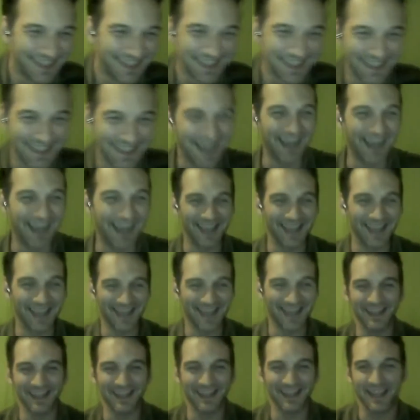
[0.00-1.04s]
Yeah,
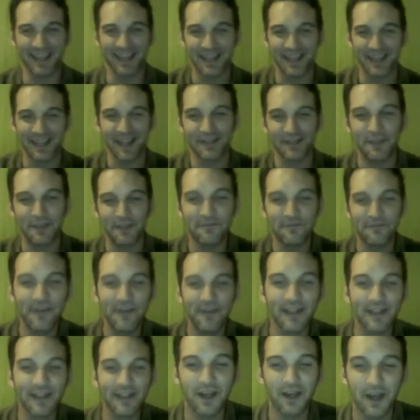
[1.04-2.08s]
it is, and in
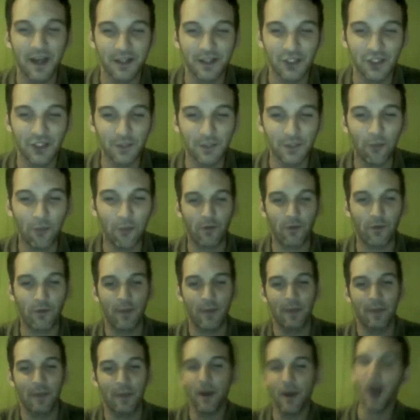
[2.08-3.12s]
fact, to the point where
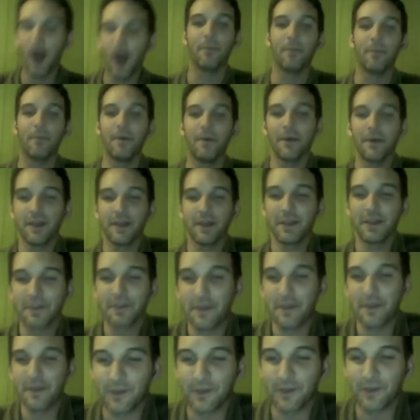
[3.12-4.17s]
my mom
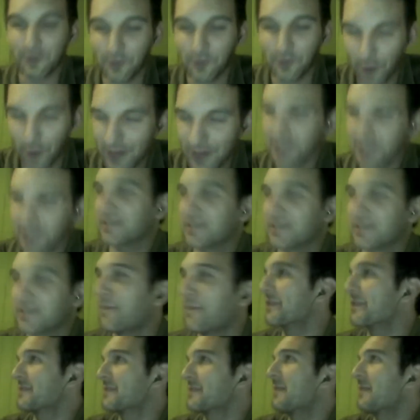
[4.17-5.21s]
graciously
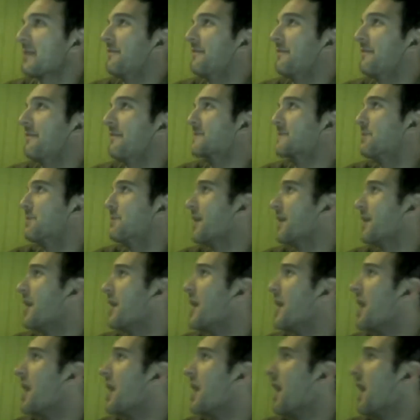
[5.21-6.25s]
posted on my Facebook,
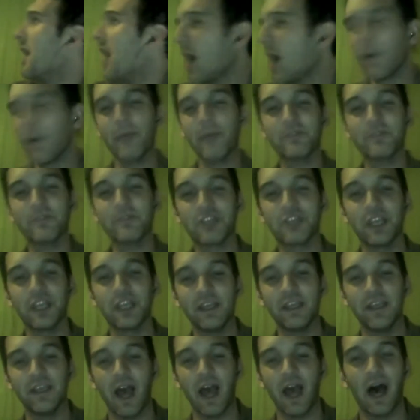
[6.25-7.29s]

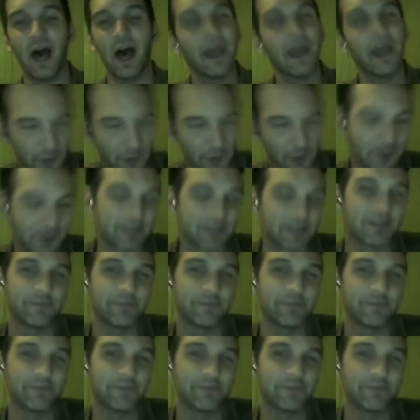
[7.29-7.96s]
OMG, I knew it.